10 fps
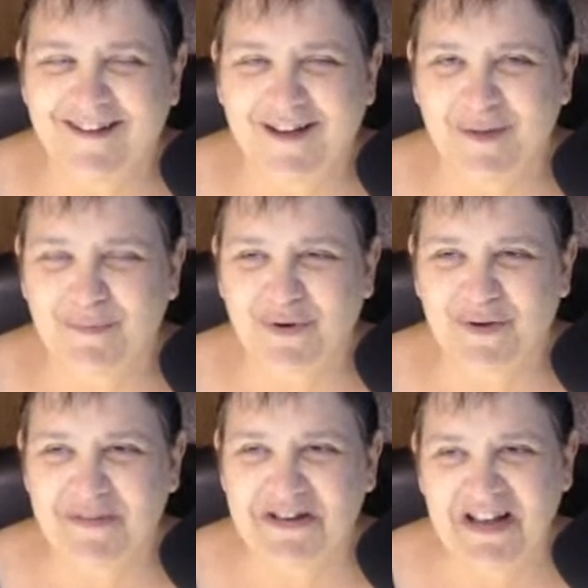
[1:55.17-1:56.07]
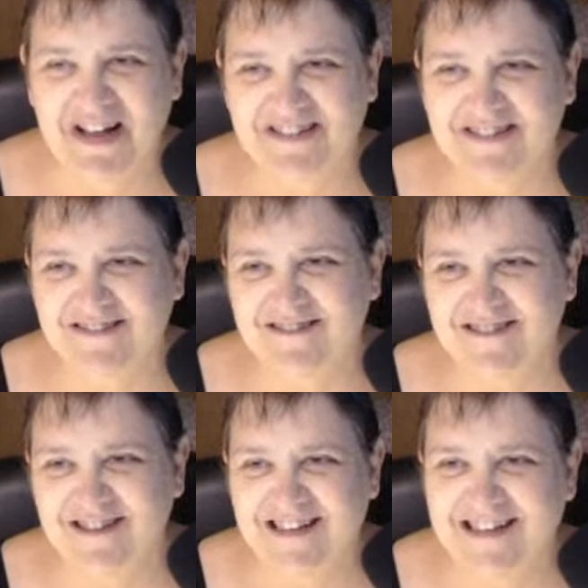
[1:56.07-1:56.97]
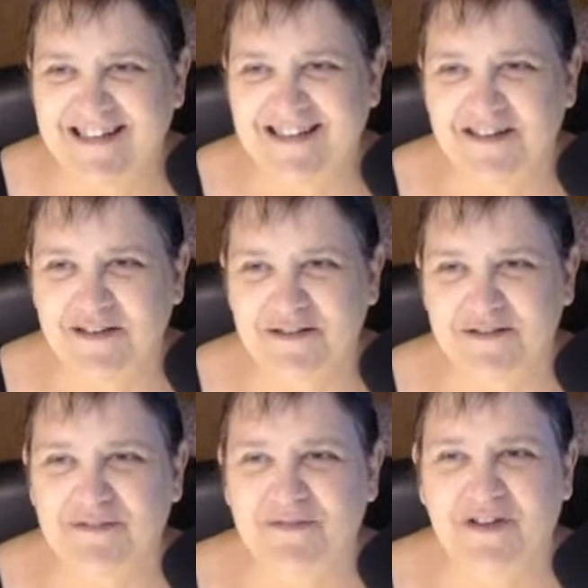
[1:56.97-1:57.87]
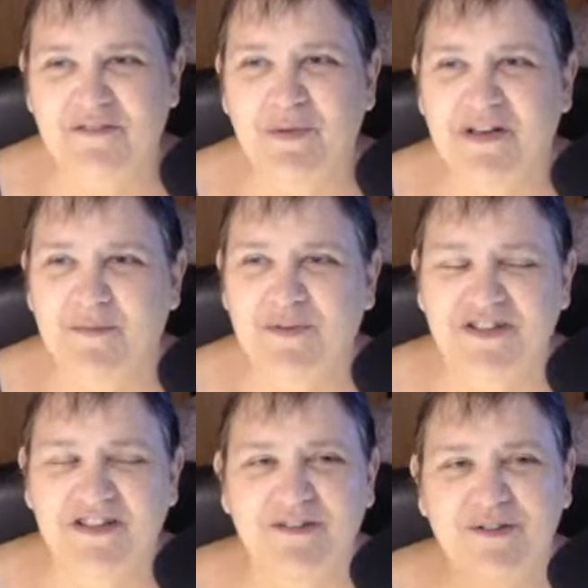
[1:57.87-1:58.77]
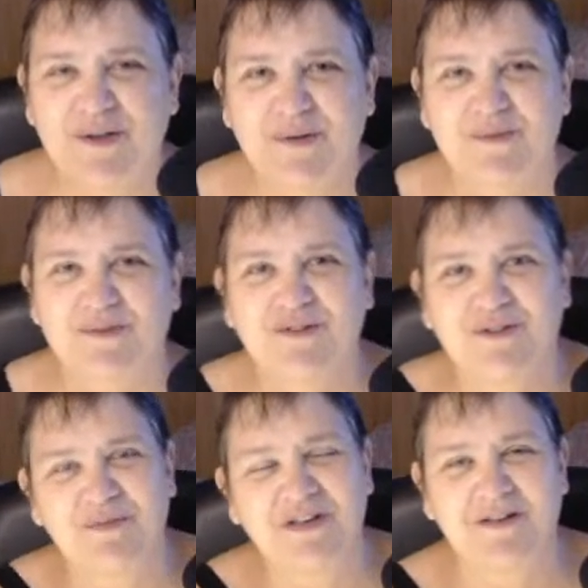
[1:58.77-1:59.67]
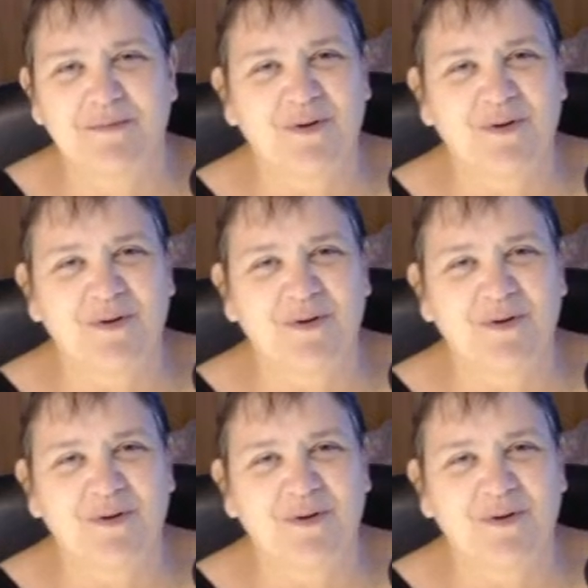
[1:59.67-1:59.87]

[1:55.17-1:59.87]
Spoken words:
I am Pro Manhattan. It is 5 p.m. on the East Coast, 2 p.m.